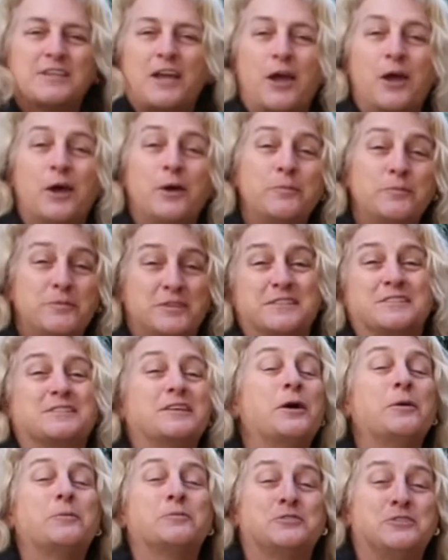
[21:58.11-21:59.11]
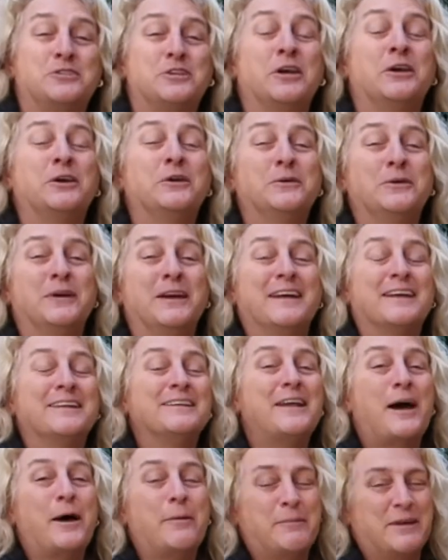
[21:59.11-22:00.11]
I hope this helped you
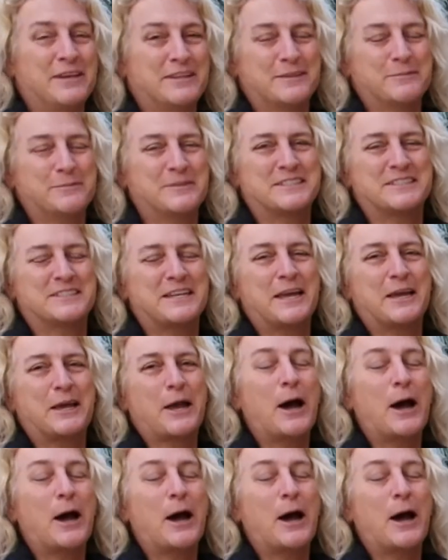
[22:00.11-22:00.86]
not make the mistake